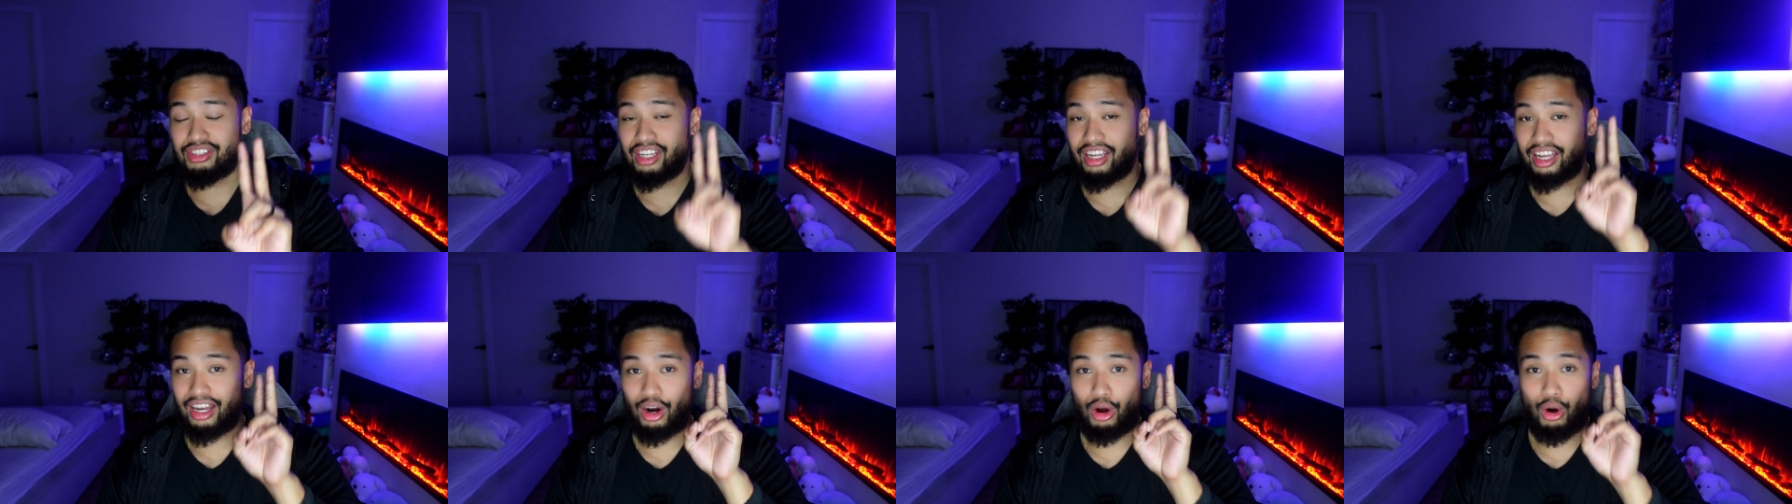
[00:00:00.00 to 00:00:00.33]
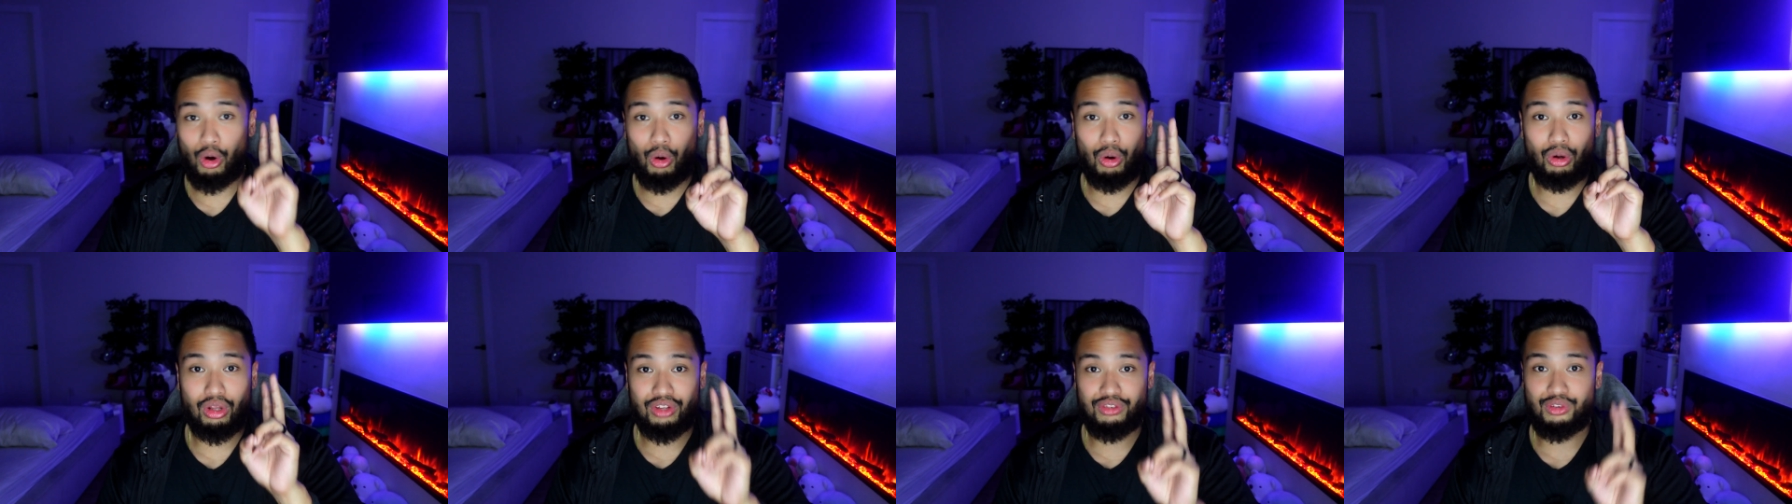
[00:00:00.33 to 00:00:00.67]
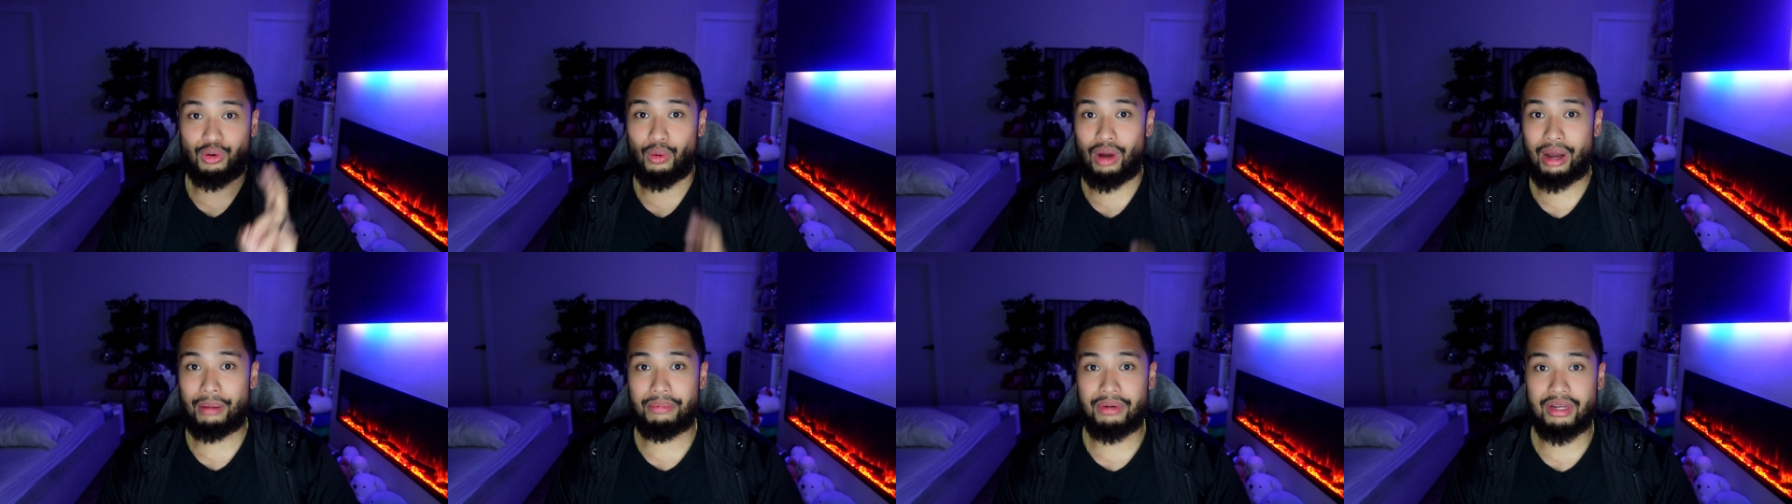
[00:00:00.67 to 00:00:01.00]
they get a hold of a
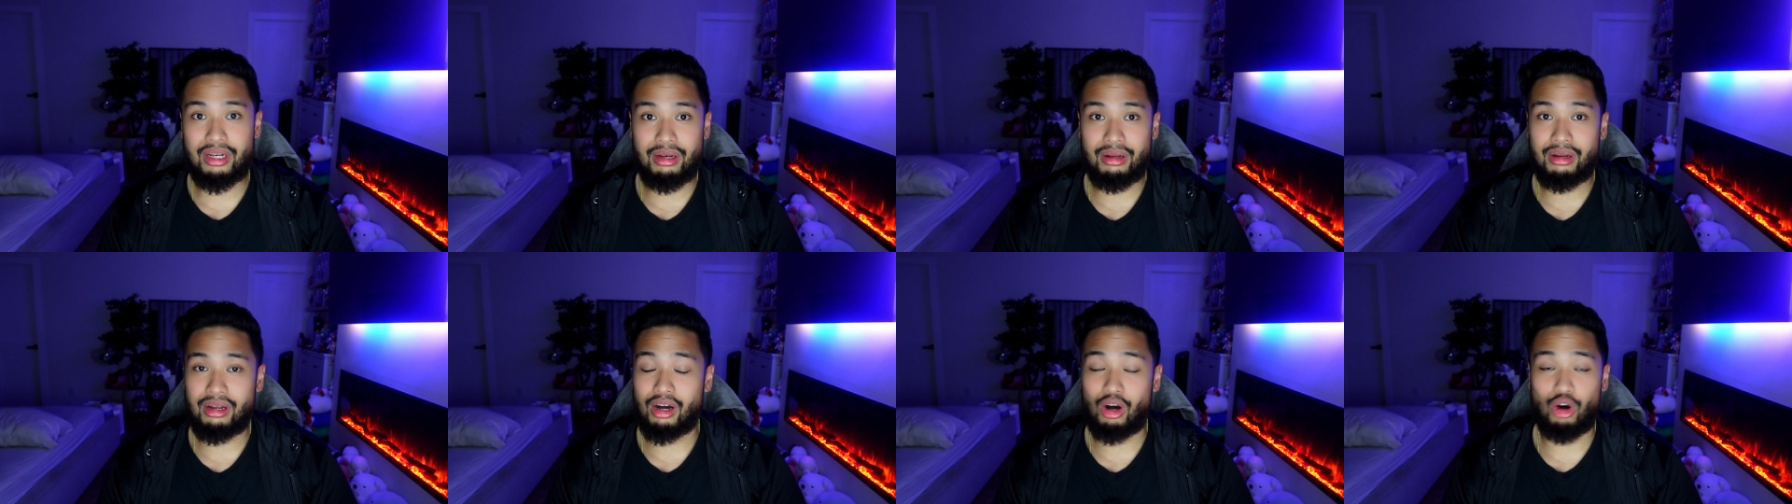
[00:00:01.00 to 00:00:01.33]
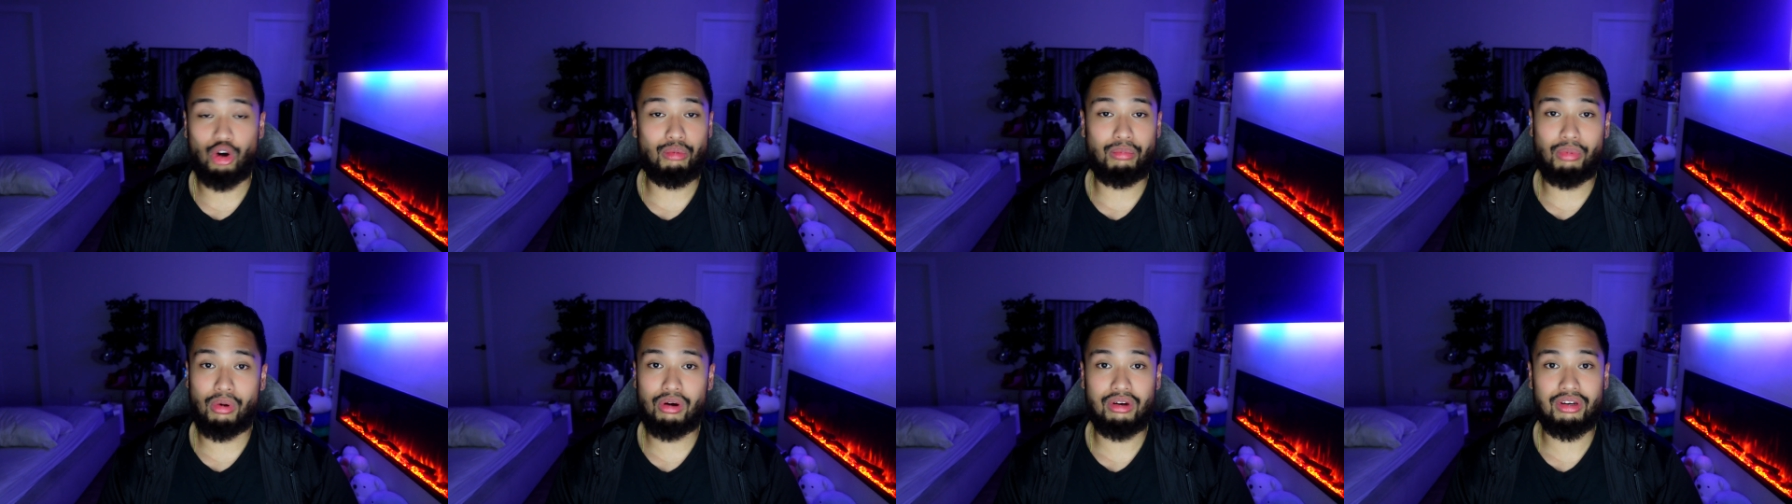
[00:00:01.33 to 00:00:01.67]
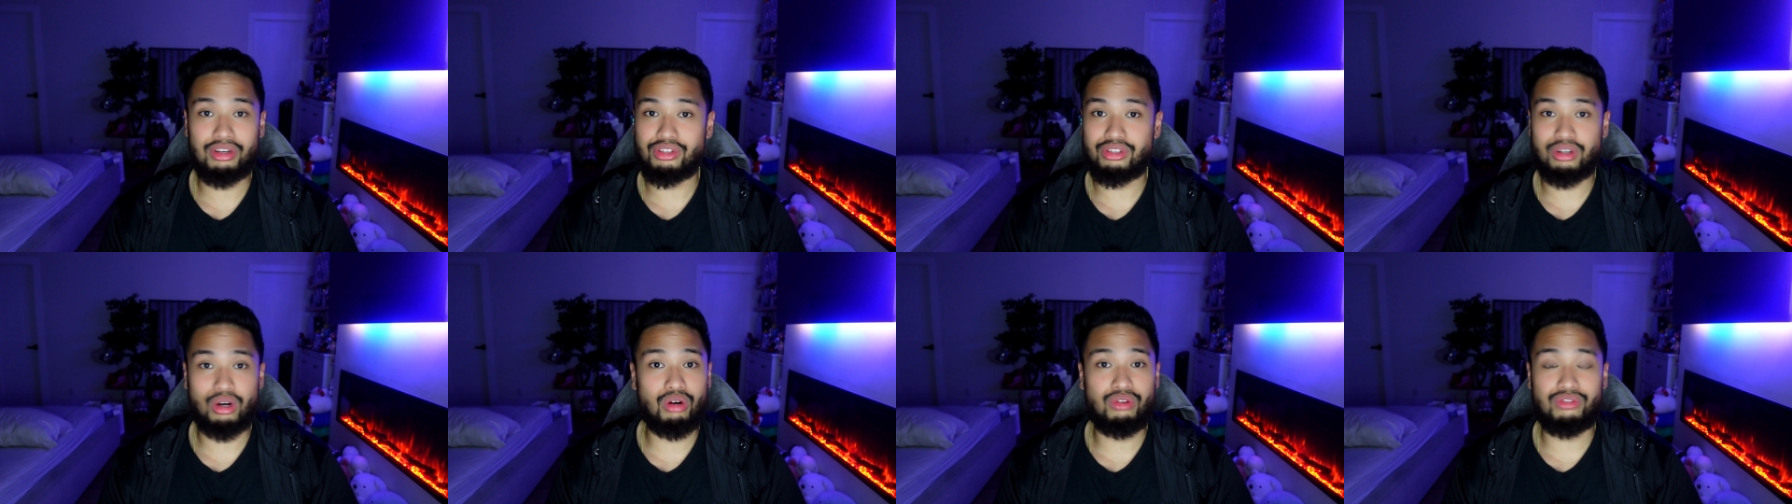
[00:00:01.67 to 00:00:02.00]
weapon, oh boy,
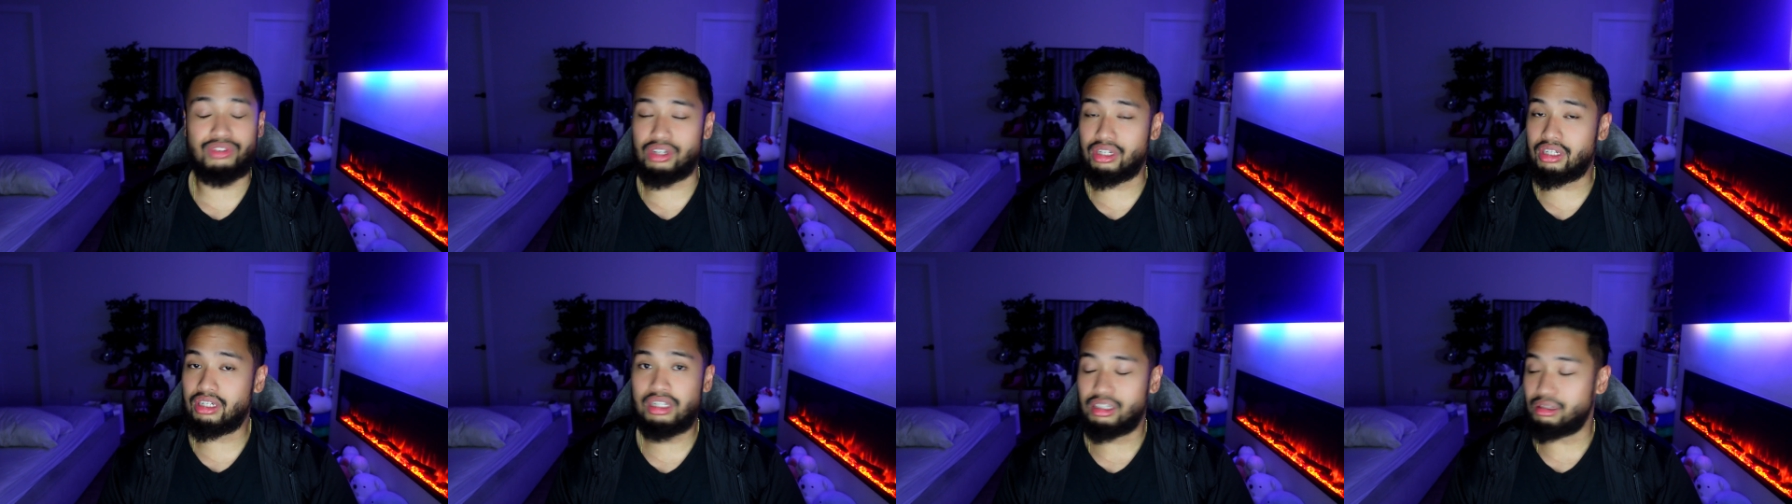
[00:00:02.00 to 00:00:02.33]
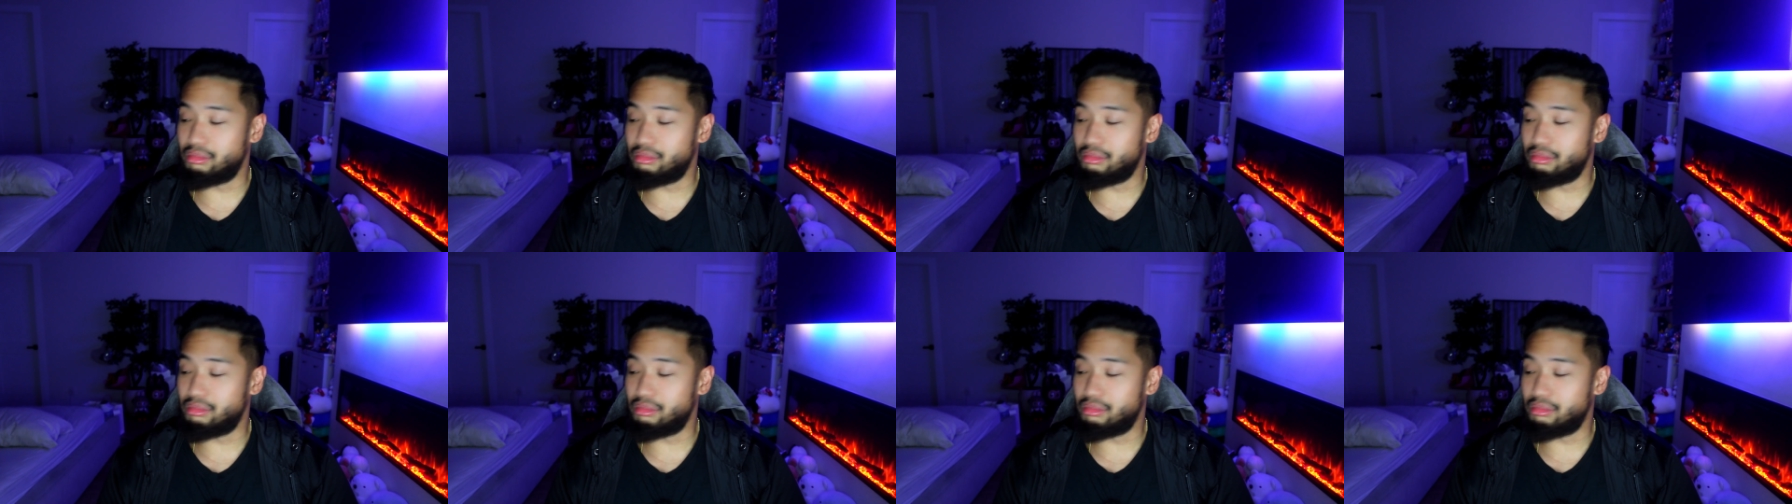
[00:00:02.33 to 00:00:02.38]
it's over.